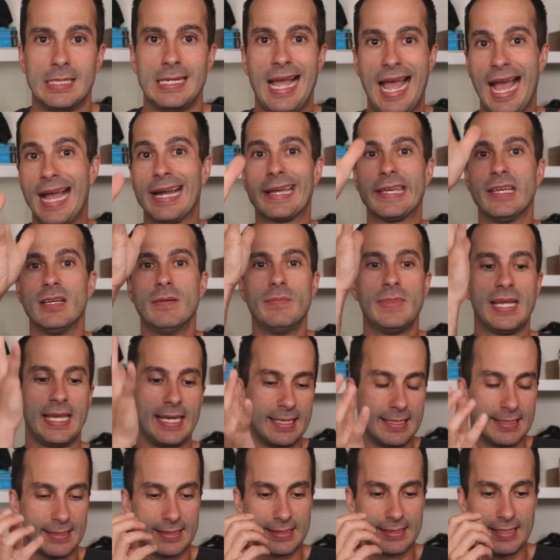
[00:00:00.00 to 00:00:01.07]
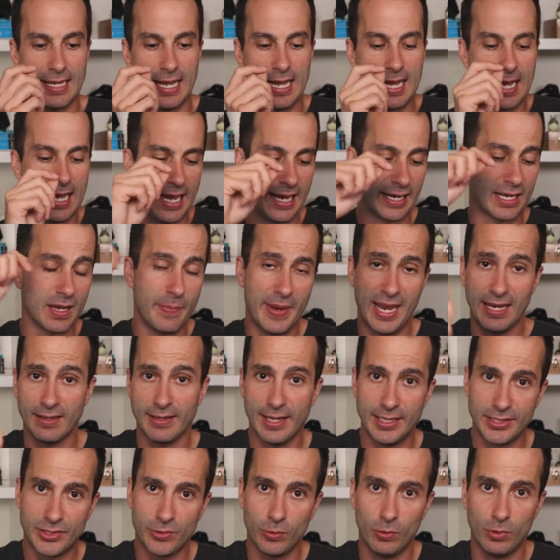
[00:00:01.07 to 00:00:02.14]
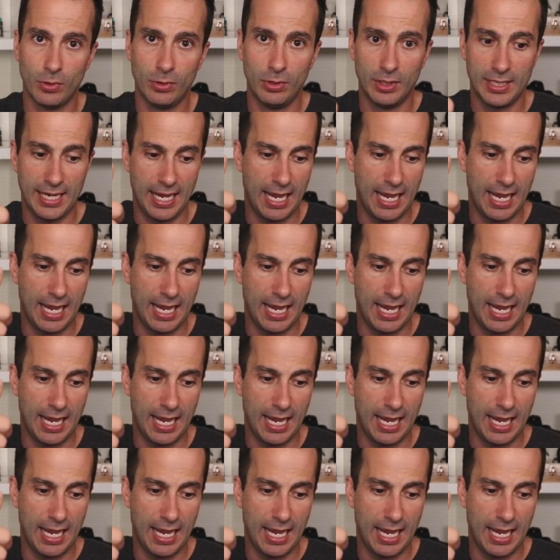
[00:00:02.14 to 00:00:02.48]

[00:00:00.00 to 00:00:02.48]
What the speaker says: Hackium is a command line tool.